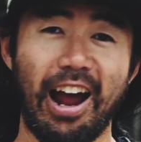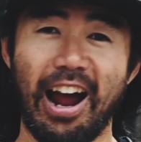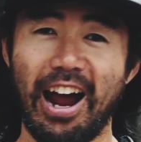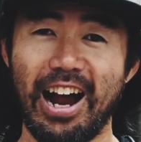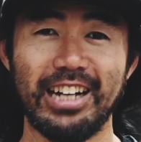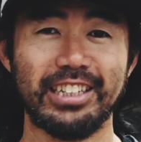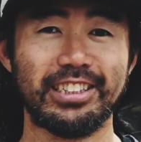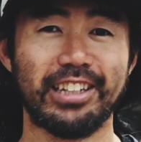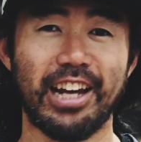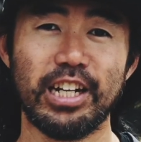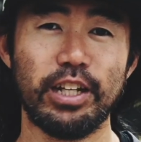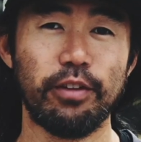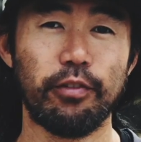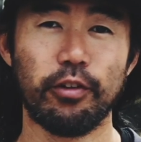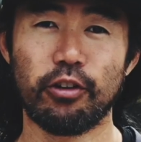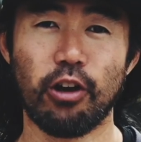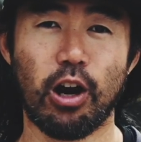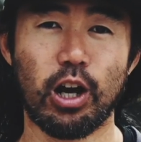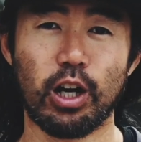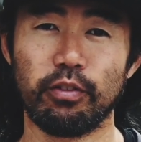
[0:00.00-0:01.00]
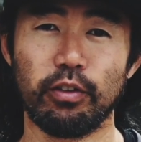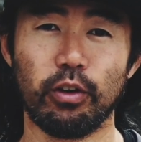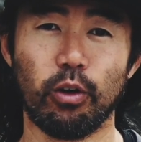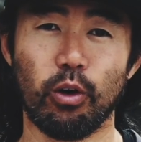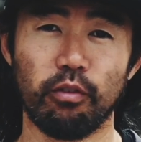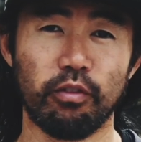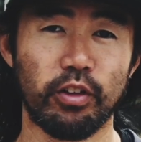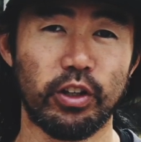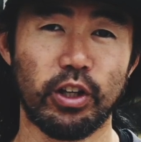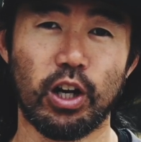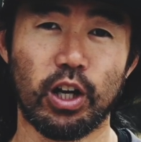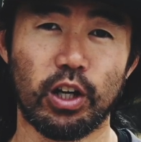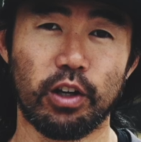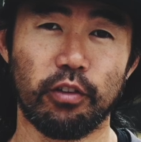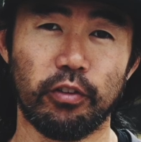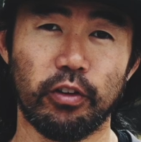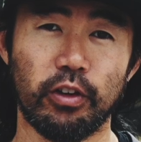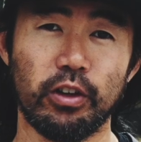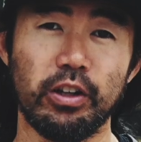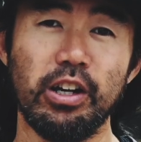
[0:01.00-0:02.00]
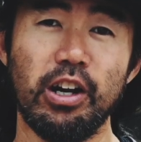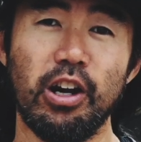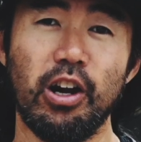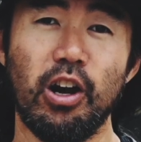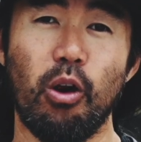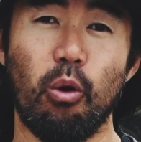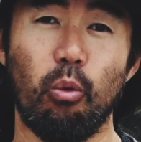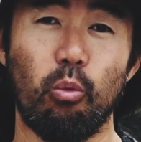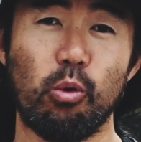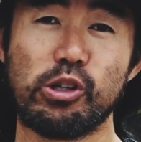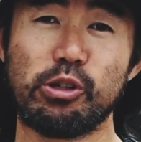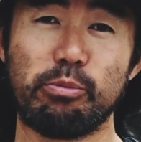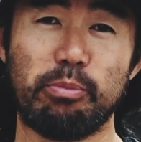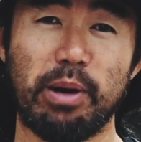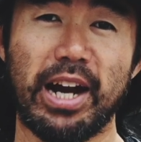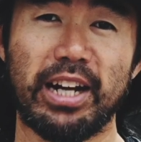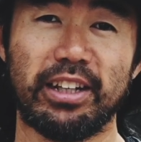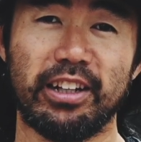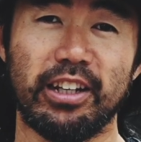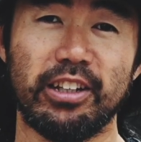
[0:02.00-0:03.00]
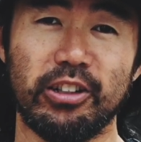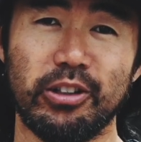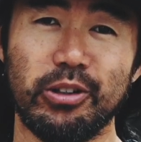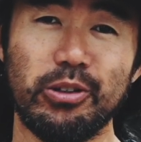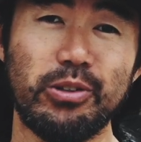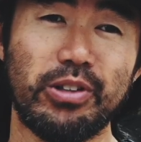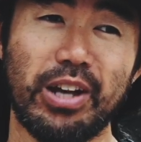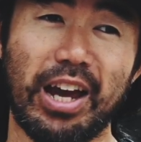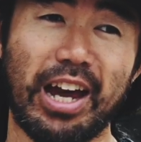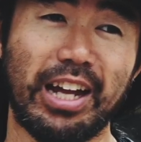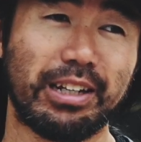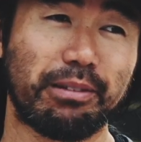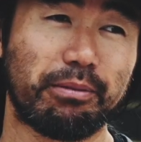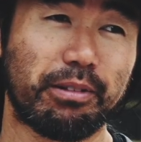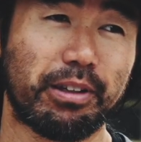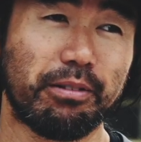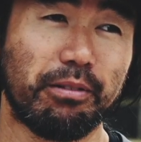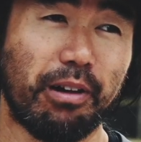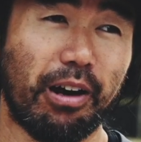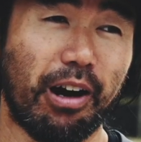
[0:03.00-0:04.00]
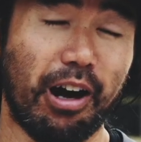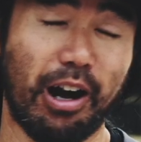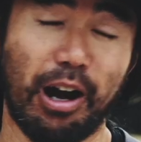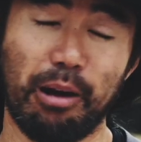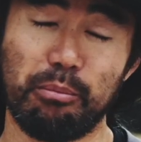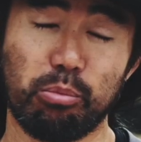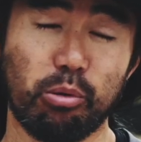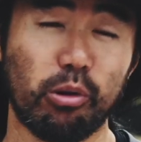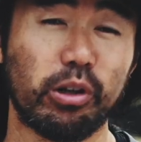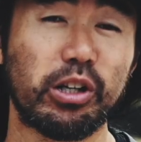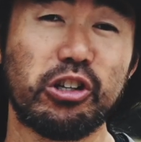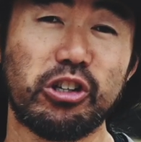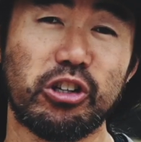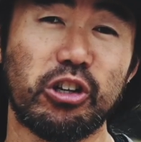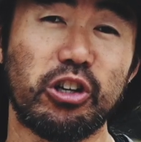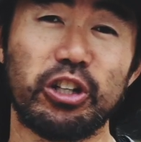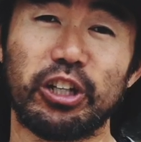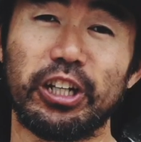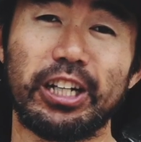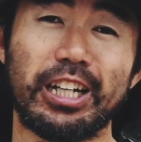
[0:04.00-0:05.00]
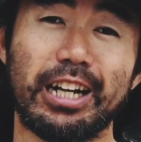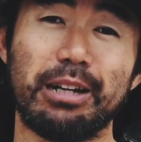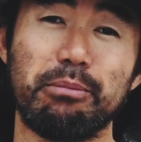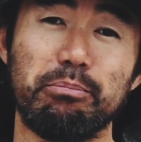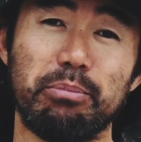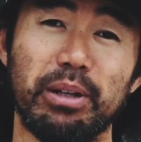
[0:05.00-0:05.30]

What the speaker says: Ask any photographer or videographer which bag they use, and I'm pretty sure you're gonna get a